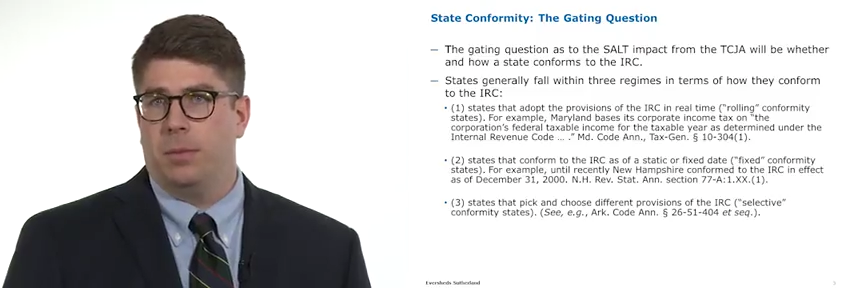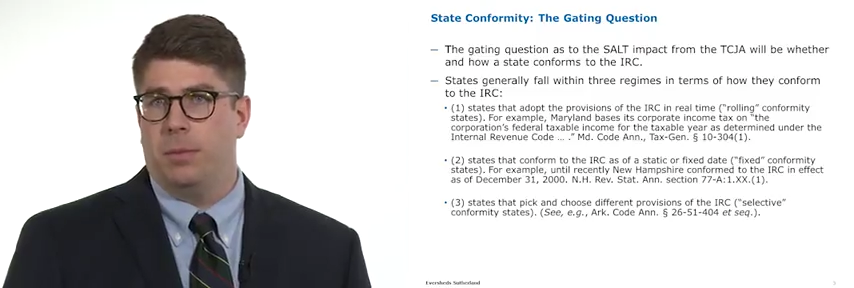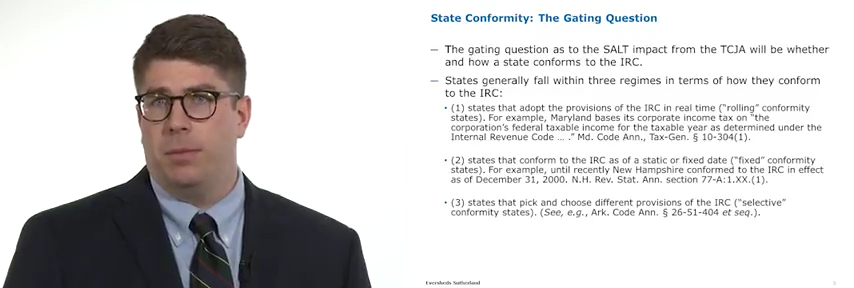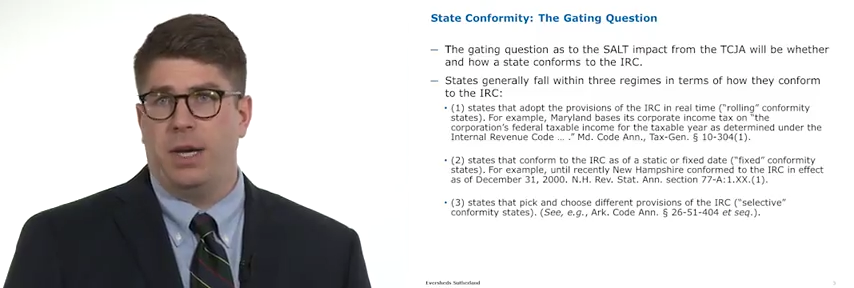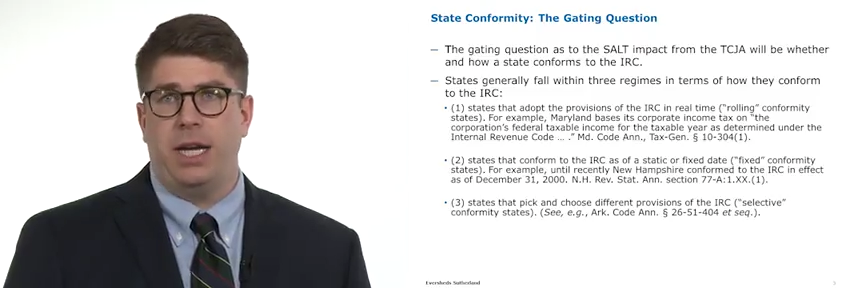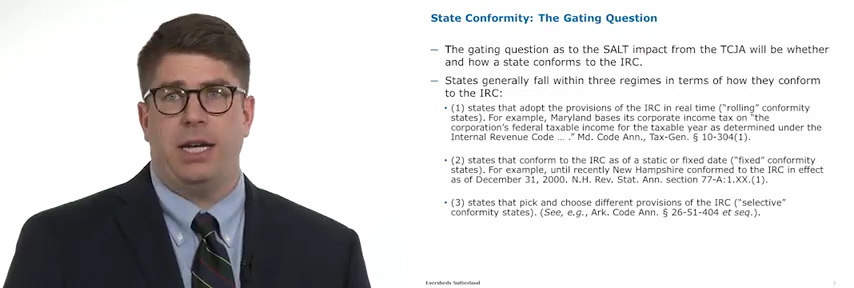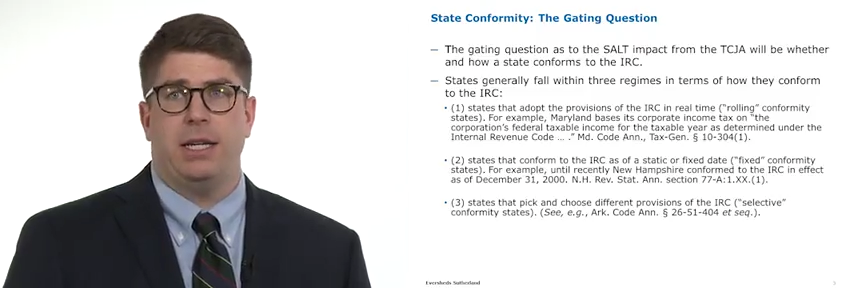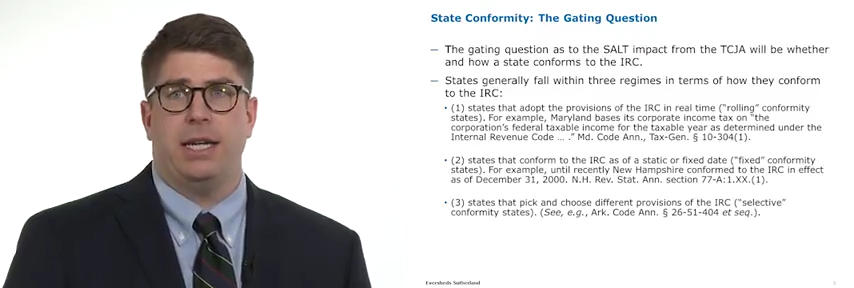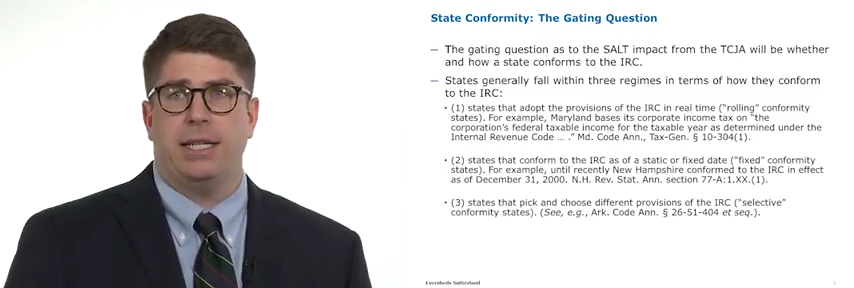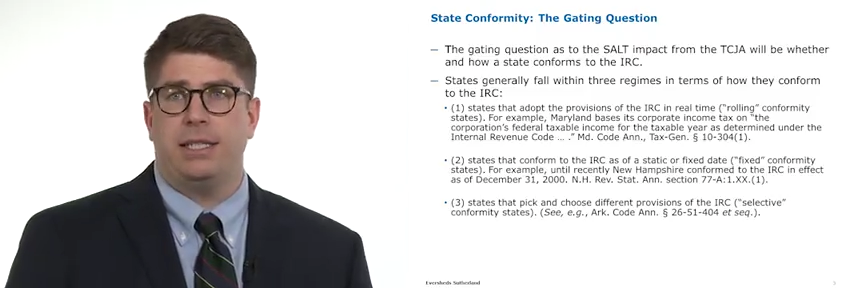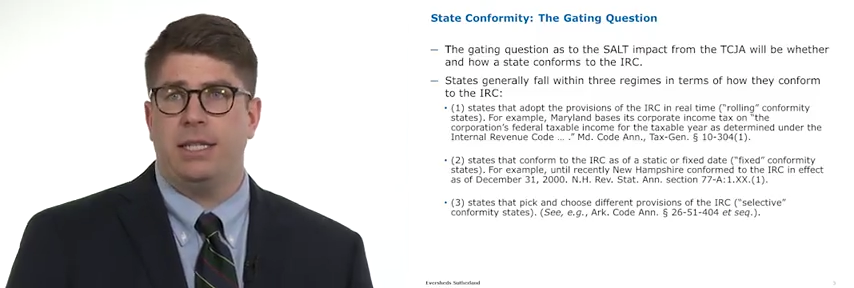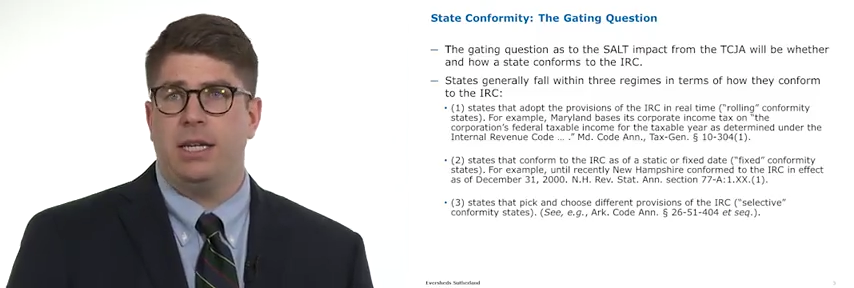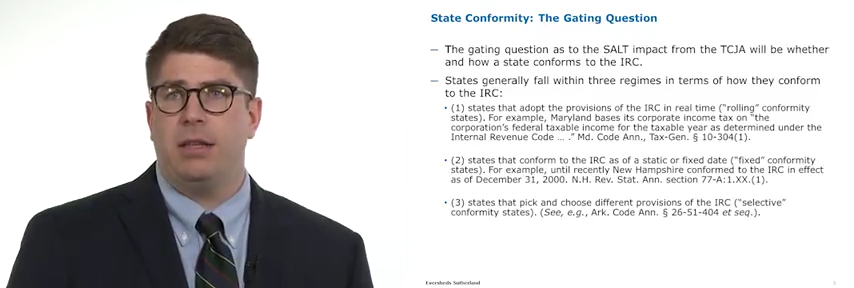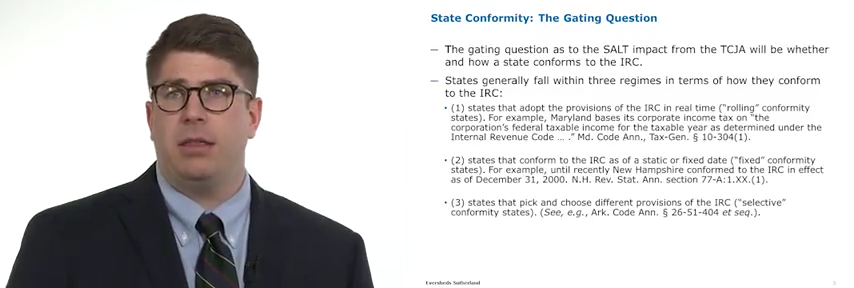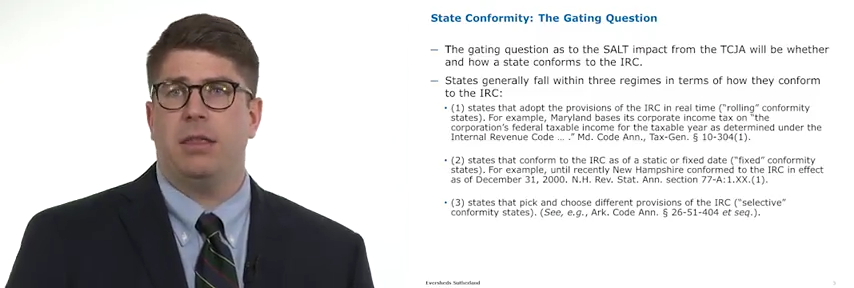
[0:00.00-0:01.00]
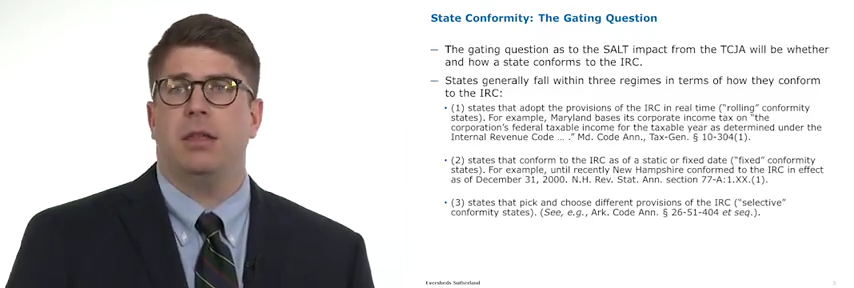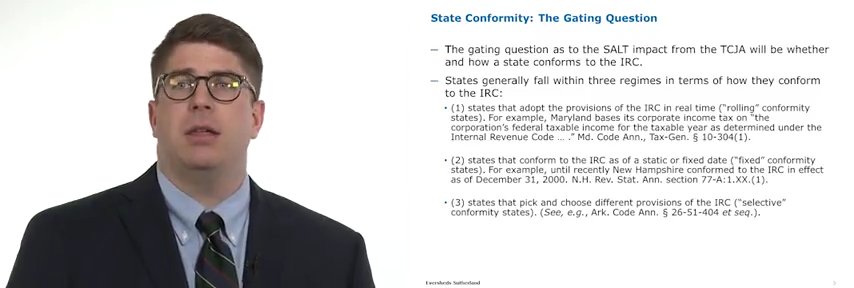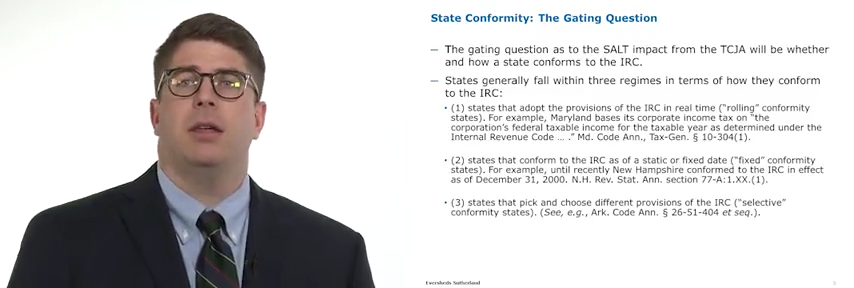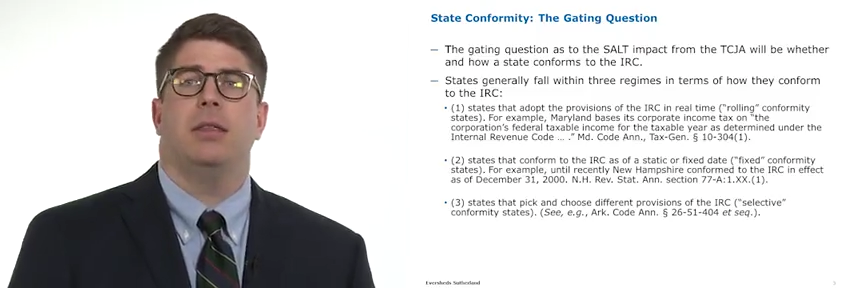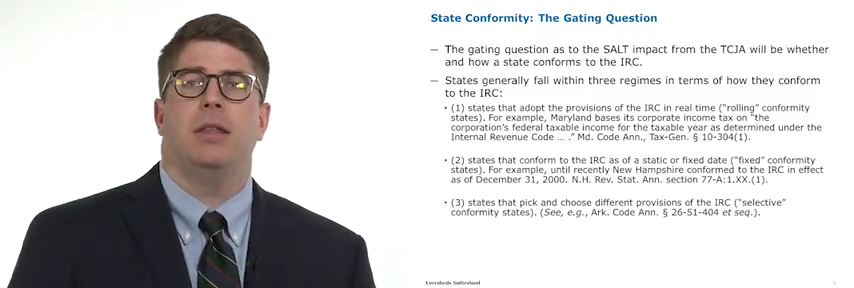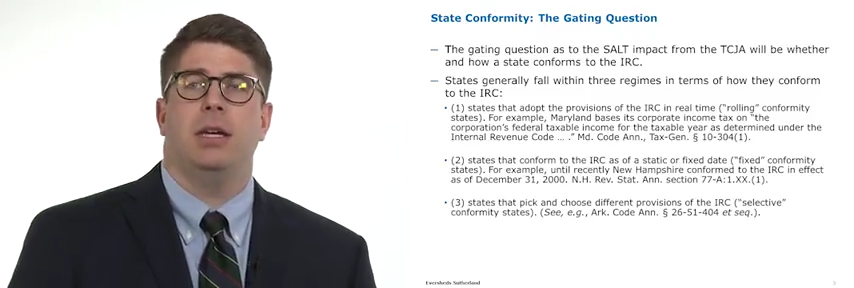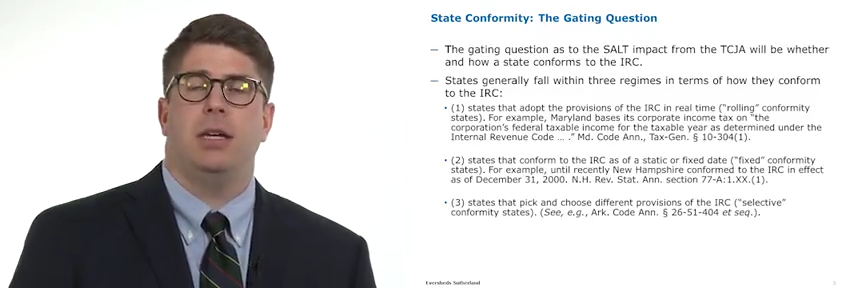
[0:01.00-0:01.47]
May 19th,
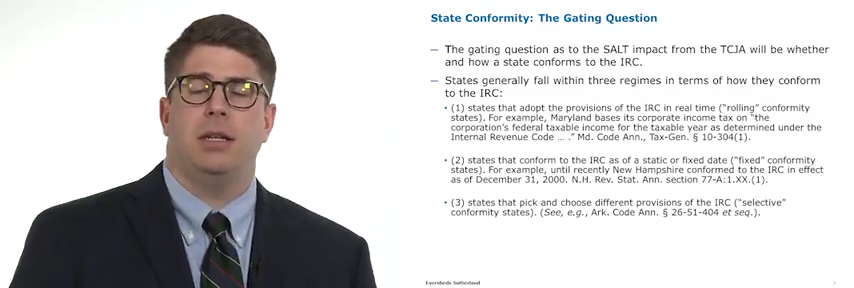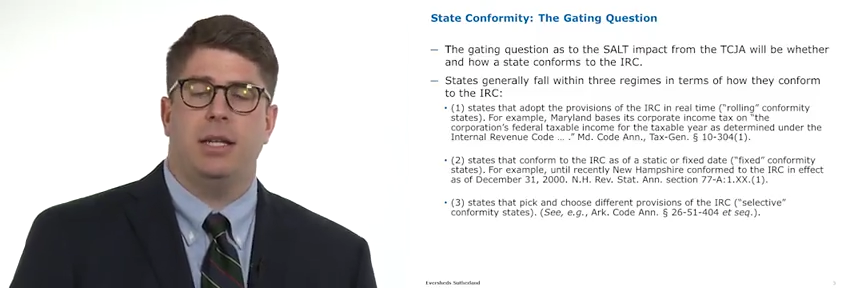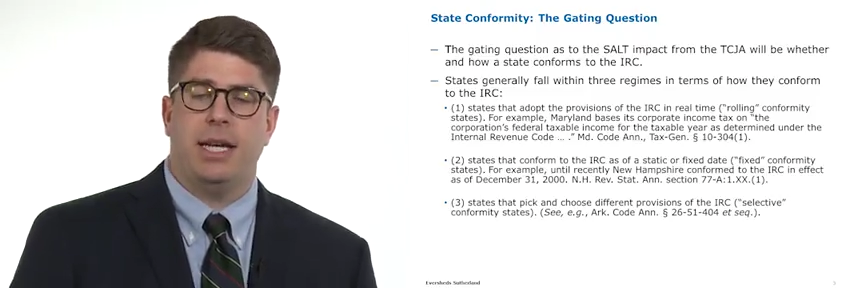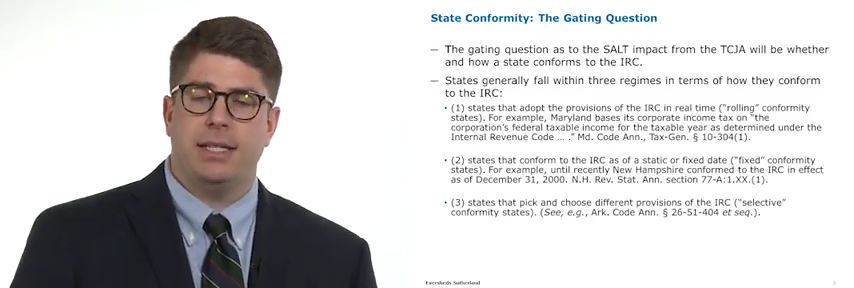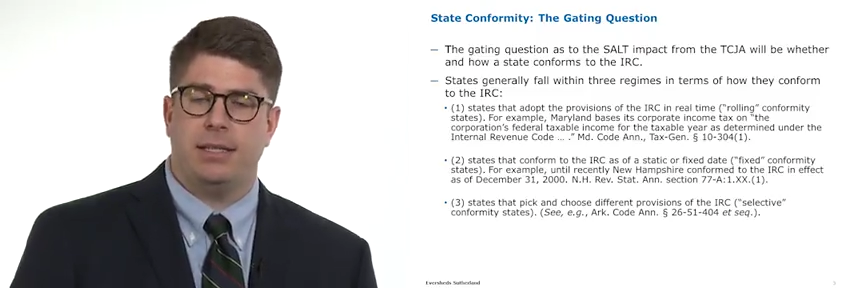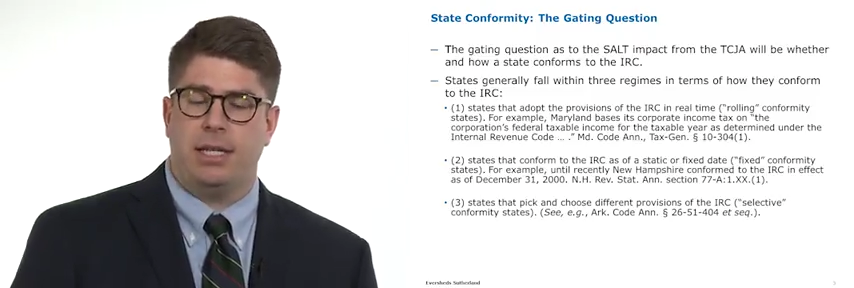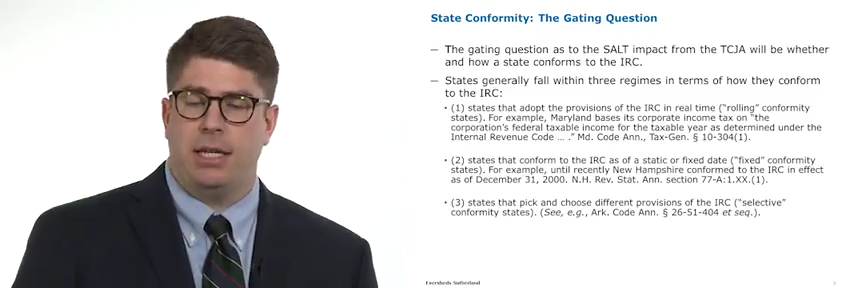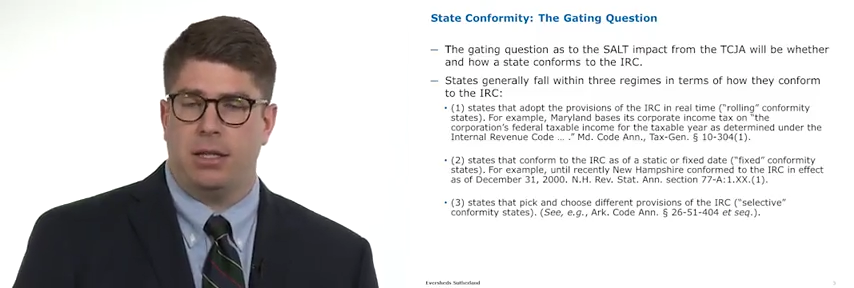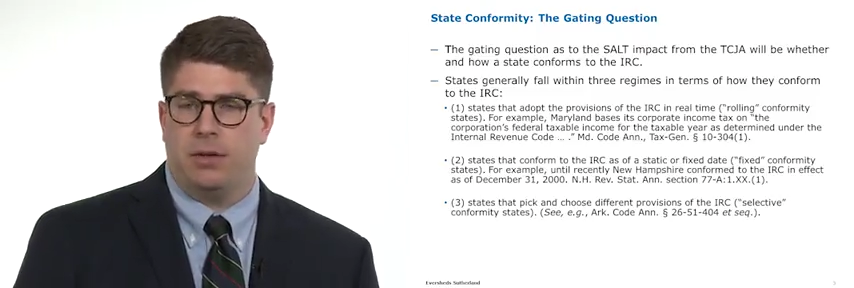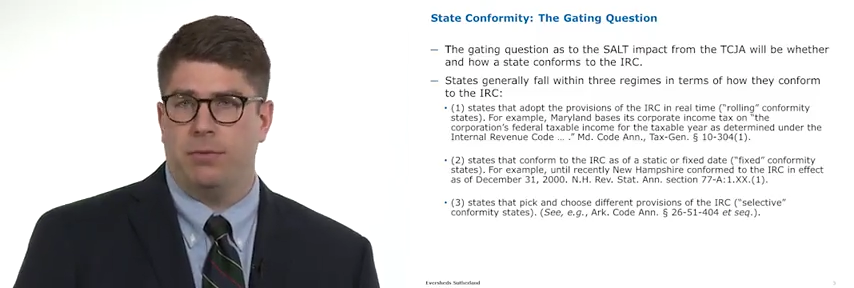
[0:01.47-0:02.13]
then that state